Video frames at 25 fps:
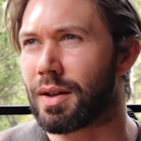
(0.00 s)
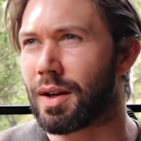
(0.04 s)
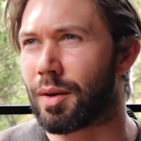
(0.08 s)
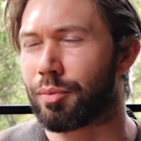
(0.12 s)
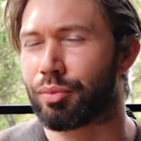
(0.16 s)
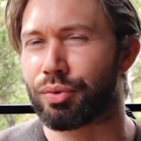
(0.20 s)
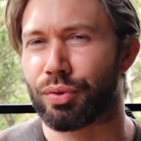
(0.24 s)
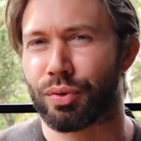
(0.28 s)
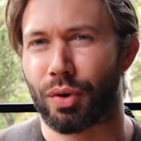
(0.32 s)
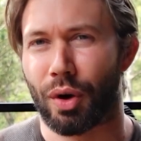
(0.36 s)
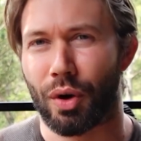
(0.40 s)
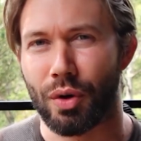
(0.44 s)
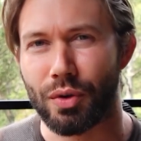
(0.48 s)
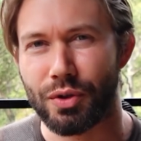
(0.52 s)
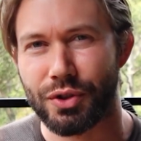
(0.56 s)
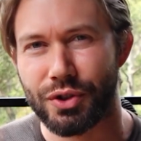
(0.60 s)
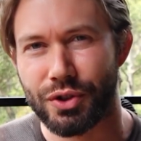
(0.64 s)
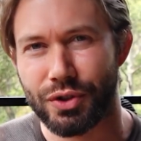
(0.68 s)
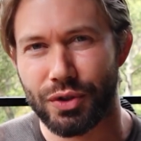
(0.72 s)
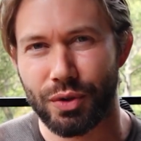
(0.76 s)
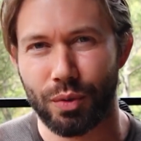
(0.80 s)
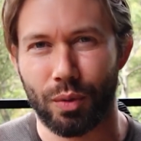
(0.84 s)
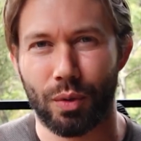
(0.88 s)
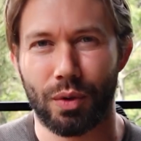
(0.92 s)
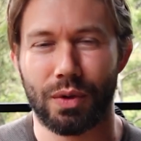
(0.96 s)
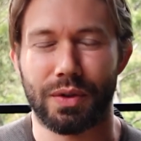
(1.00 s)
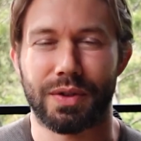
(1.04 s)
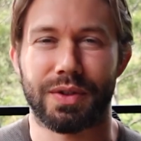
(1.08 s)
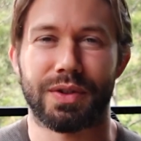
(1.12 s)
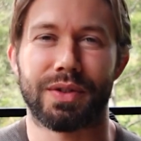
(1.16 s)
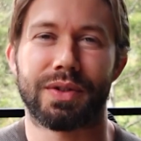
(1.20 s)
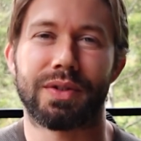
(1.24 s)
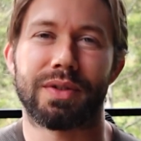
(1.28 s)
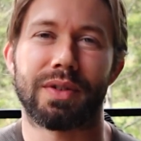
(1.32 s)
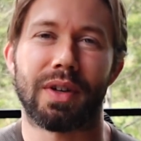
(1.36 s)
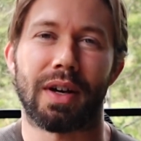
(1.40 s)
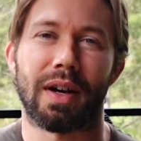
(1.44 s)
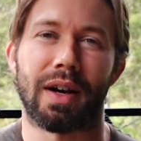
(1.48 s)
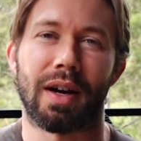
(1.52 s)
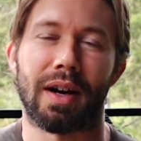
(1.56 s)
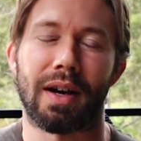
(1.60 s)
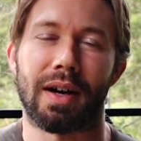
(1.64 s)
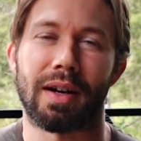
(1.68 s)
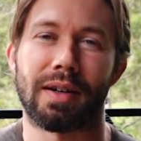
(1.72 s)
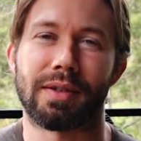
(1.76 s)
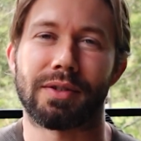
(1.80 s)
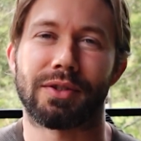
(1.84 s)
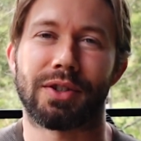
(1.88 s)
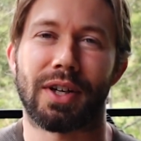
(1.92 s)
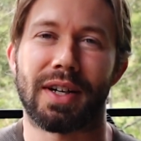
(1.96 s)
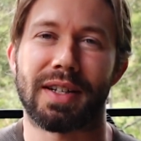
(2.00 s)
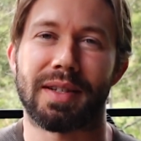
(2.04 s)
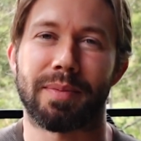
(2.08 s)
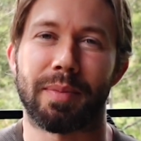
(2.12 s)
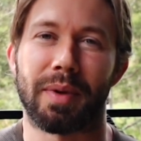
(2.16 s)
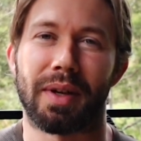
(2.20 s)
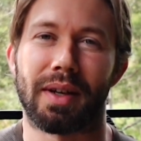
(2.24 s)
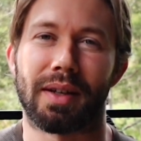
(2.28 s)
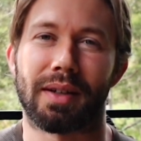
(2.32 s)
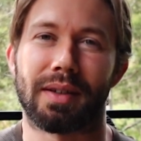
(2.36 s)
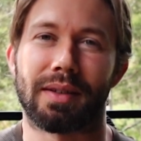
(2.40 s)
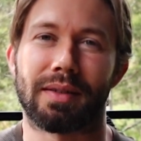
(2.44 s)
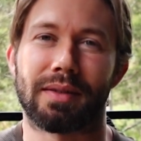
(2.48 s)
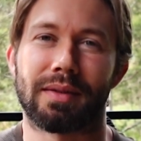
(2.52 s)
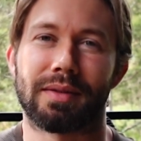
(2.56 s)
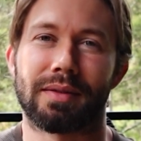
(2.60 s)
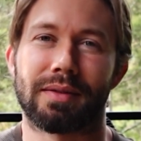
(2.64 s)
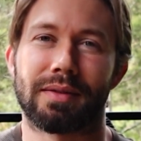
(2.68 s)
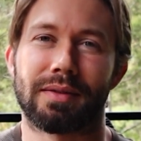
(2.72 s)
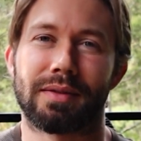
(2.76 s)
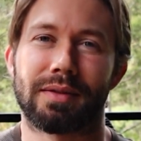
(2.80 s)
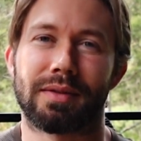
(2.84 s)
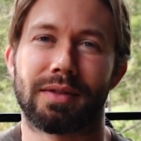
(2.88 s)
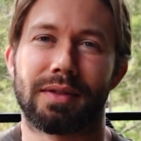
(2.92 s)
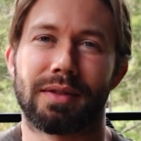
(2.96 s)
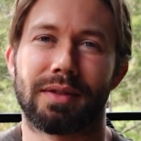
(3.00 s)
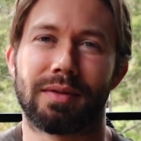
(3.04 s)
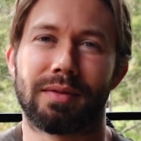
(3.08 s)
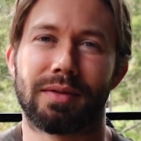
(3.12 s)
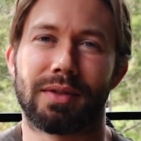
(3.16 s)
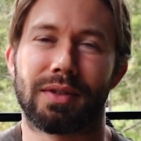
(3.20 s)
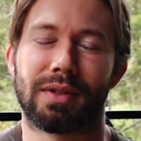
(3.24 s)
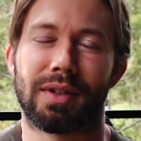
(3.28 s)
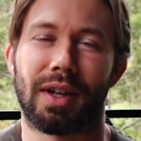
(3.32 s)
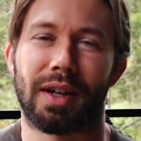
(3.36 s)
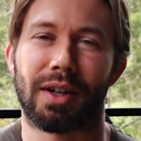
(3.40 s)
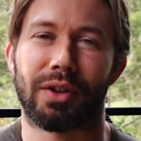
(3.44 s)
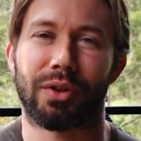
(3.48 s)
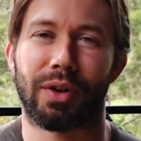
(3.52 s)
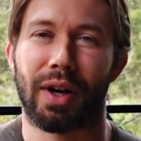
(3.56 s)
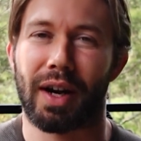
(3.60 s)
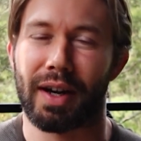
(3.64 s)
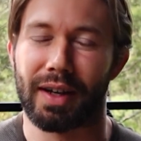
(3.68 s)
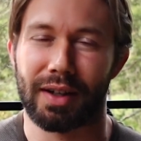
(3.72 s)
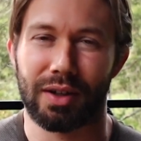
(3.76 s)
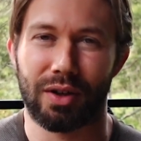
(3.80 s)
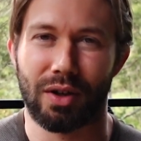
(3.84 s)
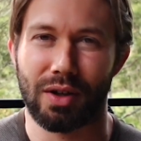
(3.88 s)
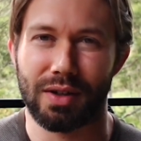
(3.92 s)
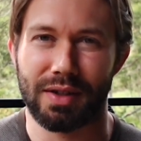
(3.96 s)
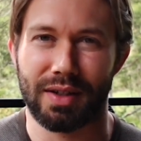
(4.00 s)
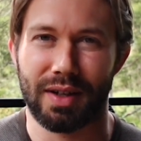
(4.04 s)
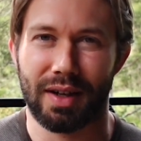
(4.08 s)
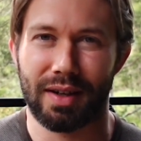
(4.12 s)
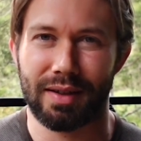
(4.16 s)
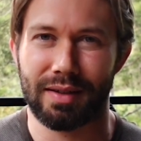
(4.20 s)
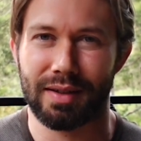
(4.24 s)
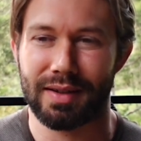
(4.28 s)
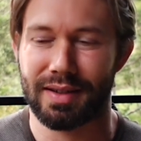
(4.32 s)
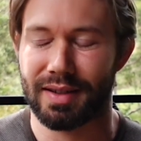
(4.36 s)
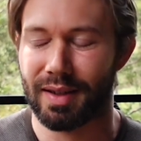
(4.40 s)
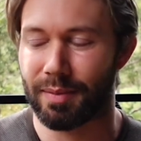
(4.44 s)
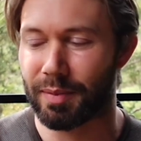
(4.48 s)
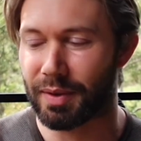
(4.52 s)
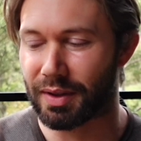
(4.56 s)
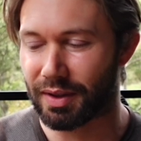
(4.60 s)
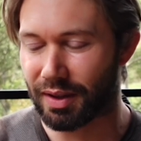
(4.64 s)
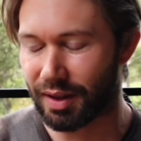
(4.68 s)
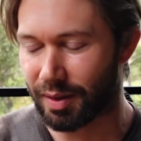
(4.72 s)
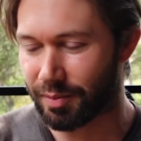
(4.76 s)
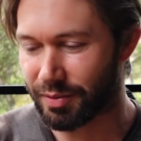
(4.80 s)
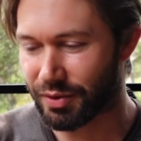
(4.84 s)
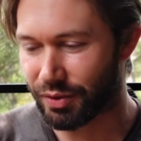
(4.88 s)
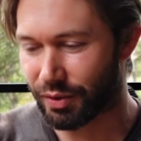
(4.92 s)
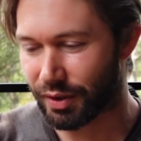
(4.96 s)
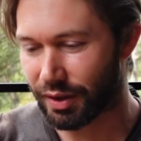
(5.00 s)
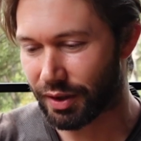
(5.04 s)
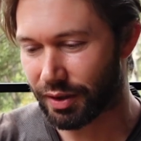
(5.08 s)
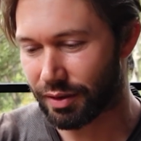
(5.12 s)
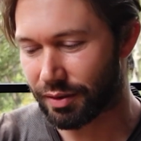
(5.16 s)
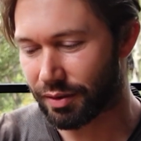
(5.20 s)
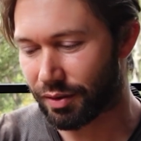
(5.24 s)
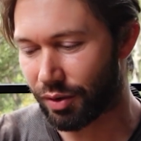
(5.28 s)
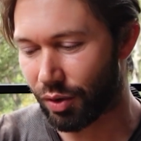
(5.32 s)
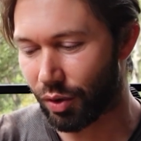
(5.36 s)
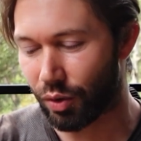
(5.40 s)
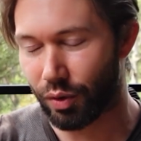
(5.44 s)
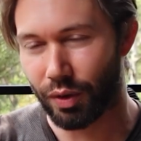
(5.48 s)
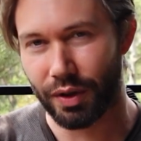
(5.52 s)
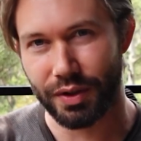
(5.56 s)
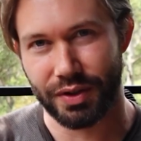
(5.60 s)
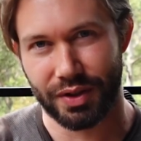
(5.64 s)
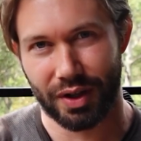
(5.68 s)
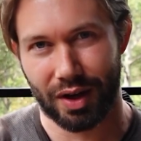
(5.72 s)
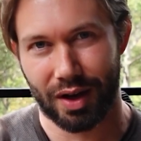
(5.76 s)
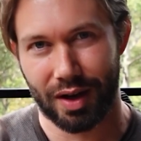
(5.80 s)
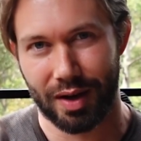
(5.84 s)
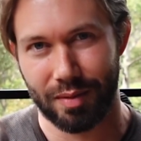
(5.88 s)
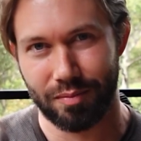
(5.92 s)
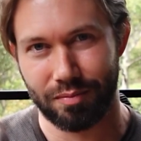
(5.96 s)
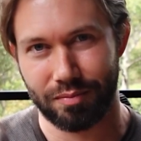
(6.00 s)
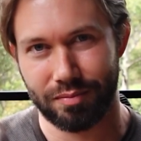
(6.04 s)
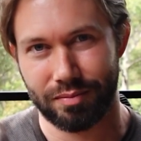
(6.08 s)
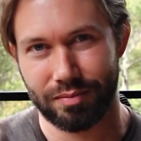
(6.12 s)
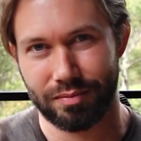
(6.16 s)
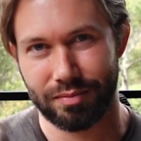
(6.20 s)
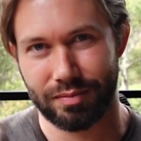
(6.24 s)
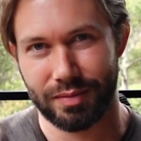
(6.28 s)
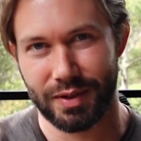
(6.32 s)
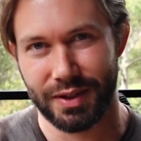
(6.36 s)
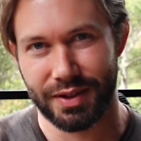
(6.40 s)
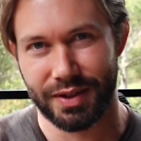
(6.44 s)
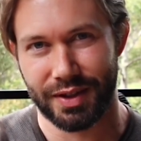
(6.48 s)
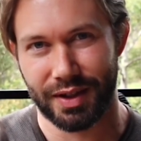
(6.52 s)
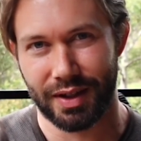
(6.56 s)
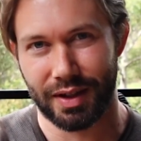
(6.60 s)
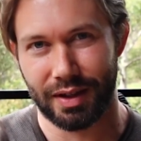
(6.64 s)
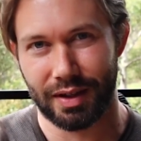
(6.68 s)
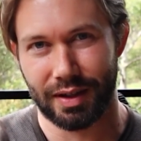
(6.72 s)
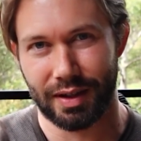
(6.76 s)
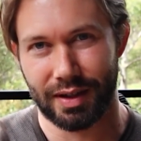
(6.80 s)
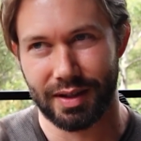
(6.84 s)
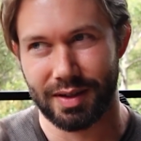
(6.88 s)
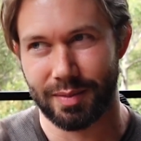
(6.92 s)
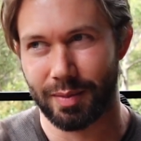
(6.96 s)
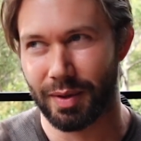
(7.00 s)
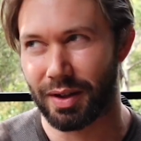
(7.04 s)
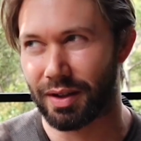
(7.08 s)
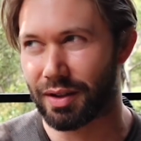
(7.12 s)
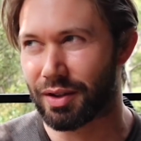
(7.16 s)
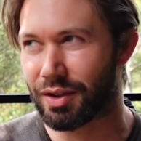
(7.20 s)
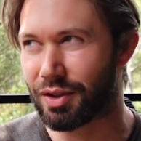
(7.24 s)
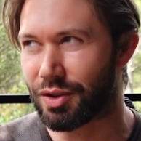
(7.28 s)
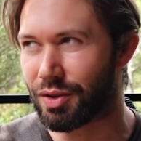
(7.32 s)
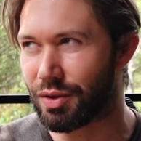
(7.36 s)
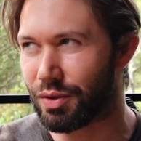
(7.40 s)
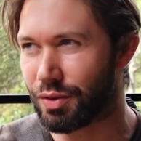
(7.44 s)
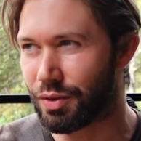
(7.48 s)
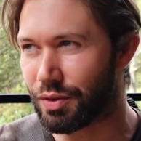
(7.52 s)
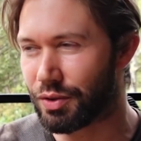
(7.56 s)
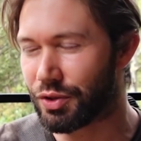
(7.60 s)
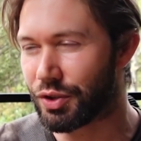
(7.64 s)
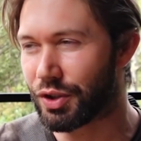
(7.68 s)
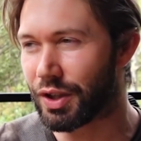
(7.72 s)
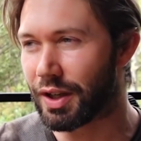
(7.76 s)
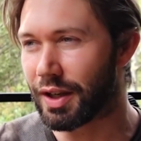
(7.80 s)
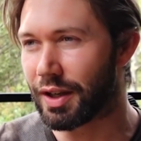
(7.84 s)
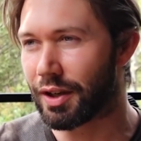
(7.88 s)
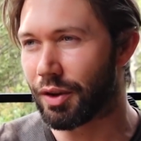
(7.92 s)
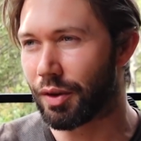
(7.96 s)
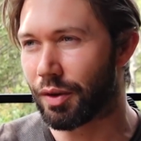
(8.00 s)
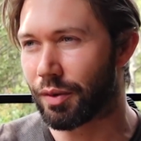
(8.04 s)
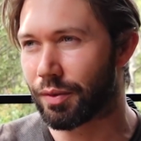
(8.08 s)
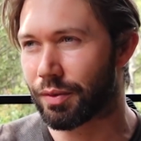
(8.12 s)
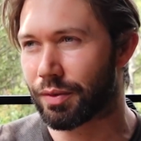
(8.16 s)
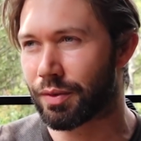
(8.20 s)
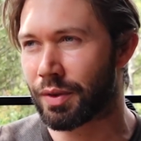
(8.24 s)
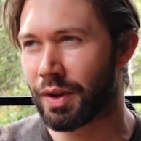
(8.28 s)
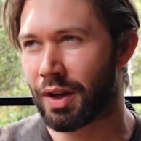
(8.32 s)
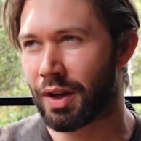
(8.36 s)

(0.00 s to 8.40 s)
approach towards transmitting and creating content. It's something that I'm doing all the time. This year has been a huge year of